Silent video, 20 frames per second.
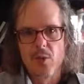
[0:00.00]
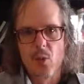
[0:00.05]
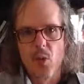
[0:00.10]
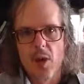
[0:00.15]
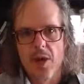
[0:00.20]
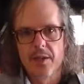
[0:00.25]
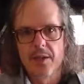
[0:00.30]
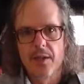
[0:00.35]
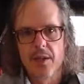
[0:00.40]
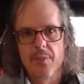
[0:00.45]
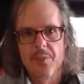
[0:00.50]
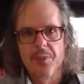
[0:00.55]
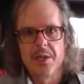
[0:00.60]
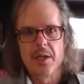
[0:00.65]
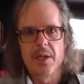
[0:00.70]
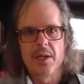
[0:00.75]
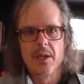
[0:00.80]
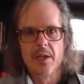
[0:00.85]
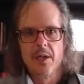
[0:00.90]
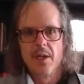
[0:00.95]
Wine
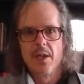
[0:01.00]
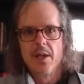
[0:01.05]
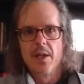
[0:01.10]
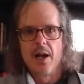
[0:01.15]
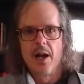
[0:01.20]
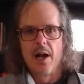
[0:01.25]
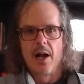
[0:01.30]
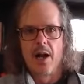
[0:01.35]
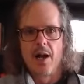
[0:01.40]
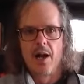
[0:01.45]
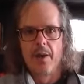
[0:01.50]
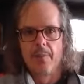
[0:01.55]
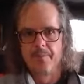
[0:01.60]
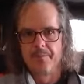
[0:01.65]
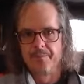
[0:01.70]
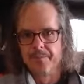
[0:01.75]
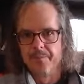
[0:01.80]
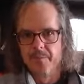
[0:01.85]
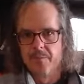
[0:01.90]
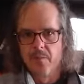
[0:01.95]
Company
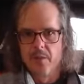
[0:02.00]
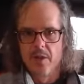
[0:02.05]
um,